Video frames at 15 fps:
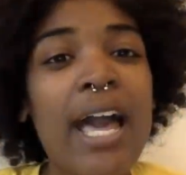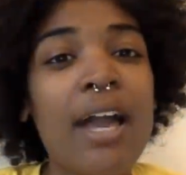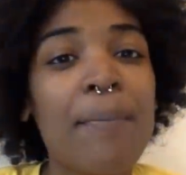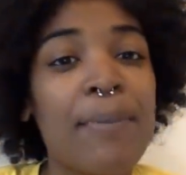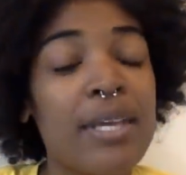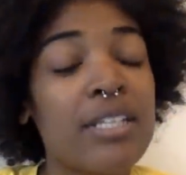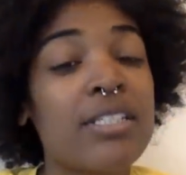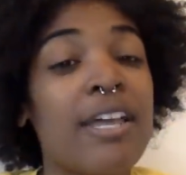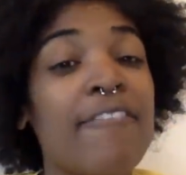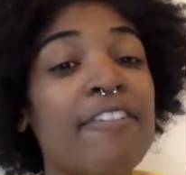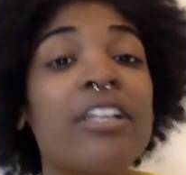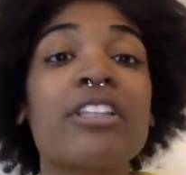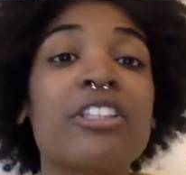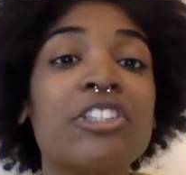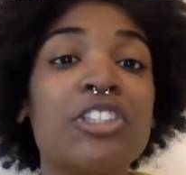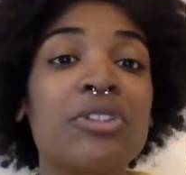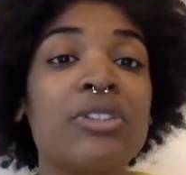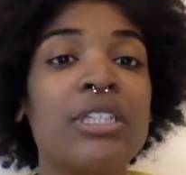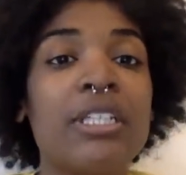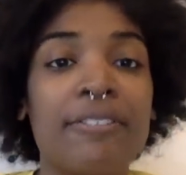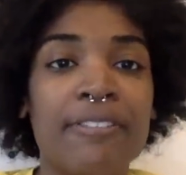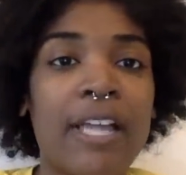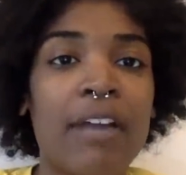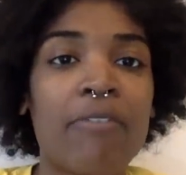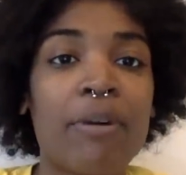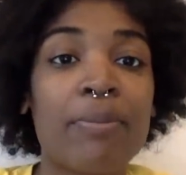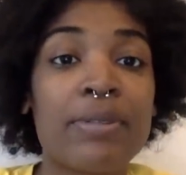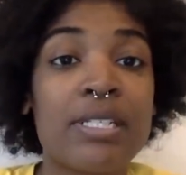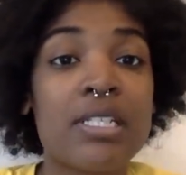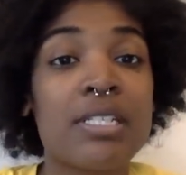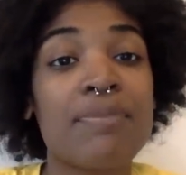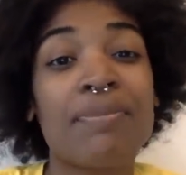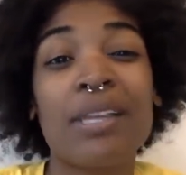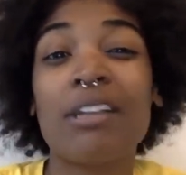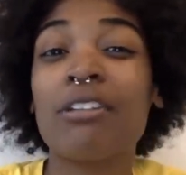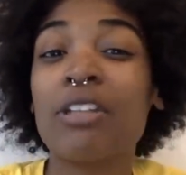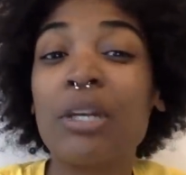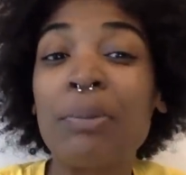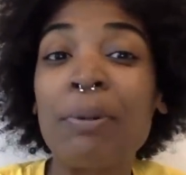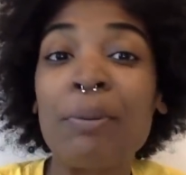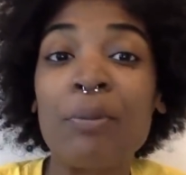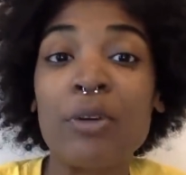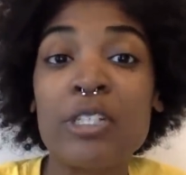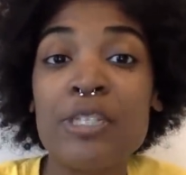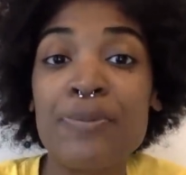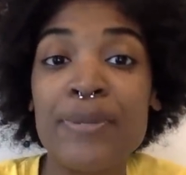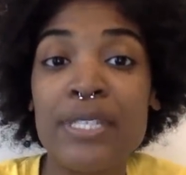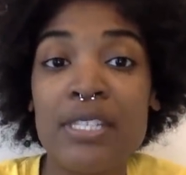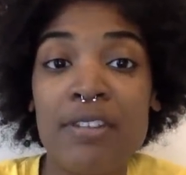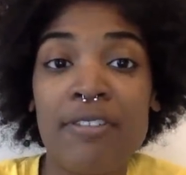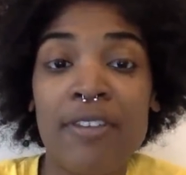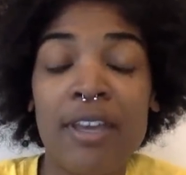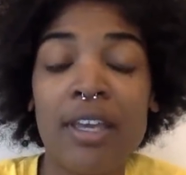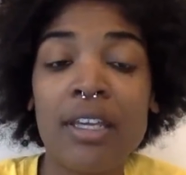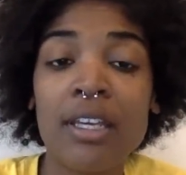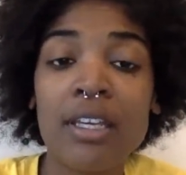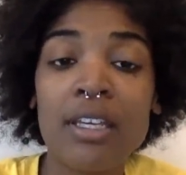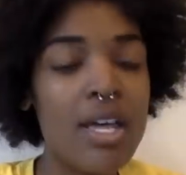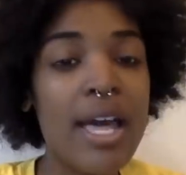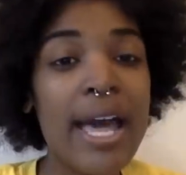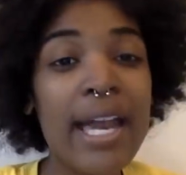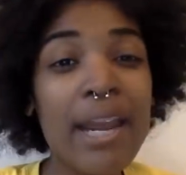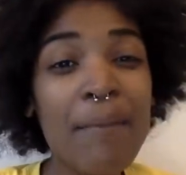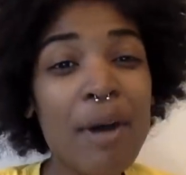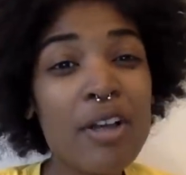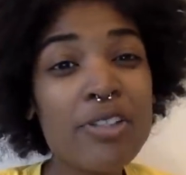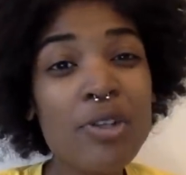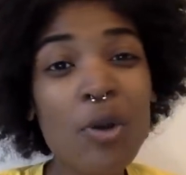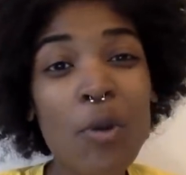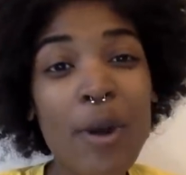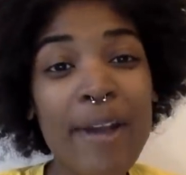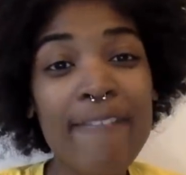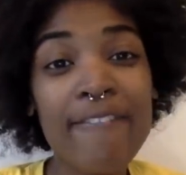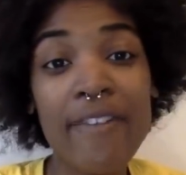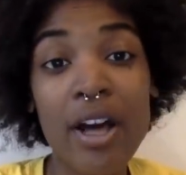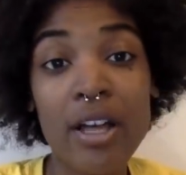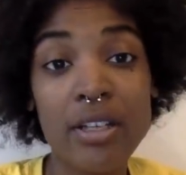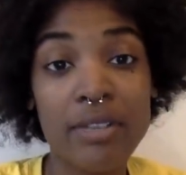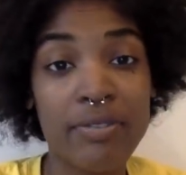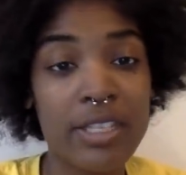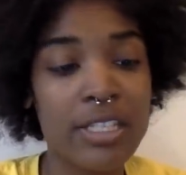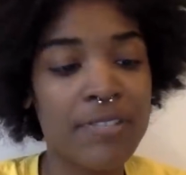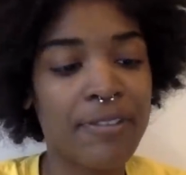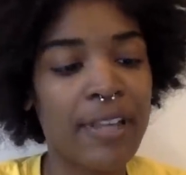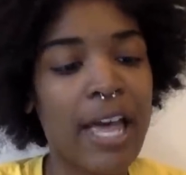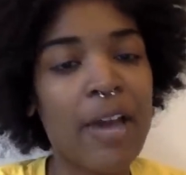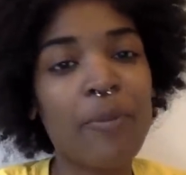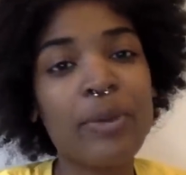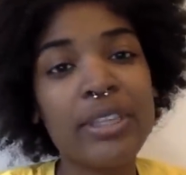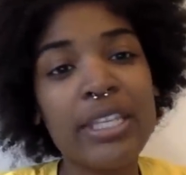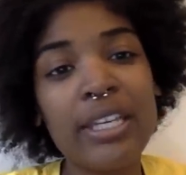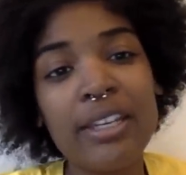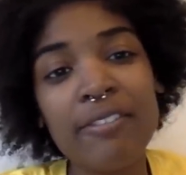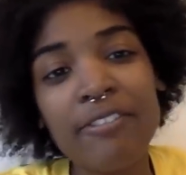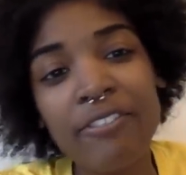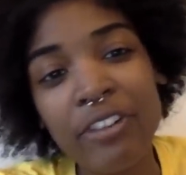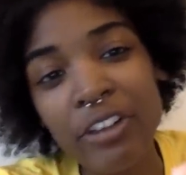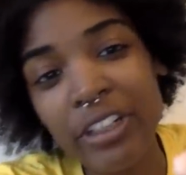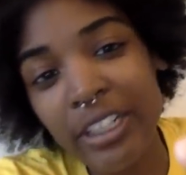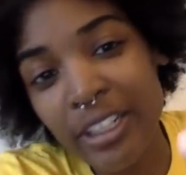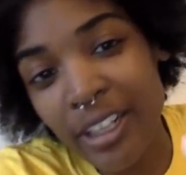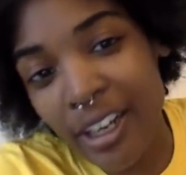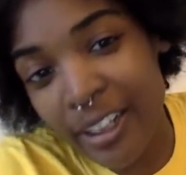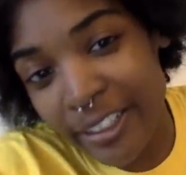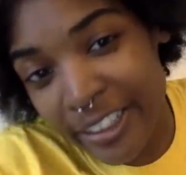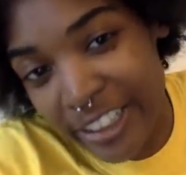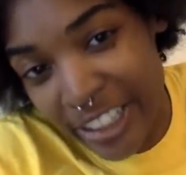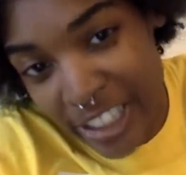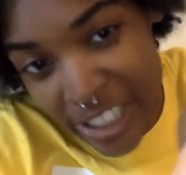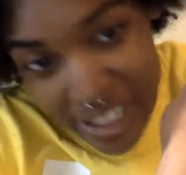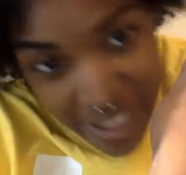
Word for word: because I feel like the Juneteenth flag represents something a little bit more specific. And I'm also quite fond of this flag with the inverted colors.